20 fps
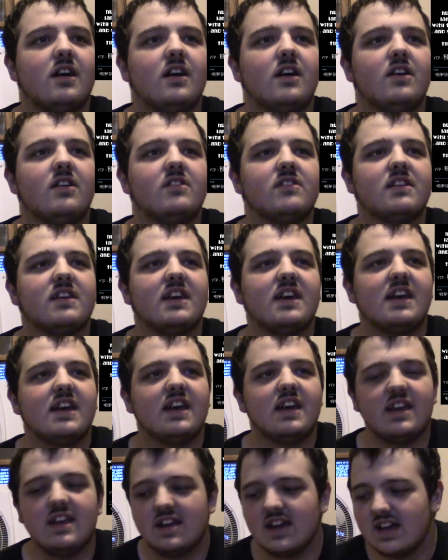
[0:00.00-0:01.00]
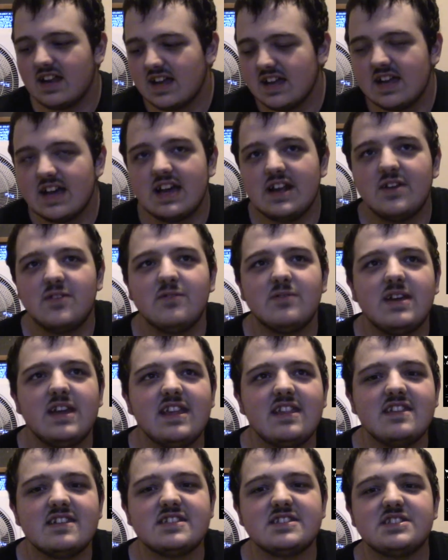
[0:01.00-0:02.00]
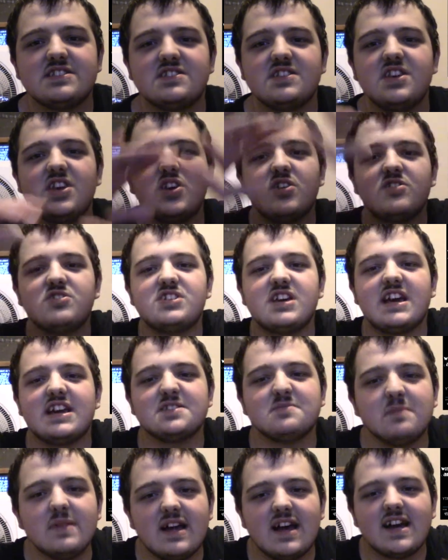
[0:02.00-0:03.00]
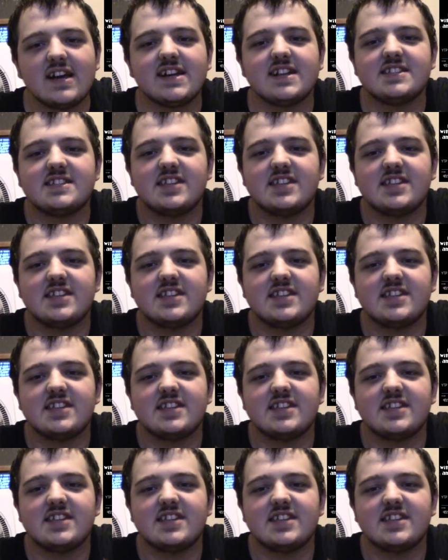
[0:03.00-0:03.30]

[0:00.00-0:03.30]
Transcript: Okay, hang on. I gotta read this huge ass block of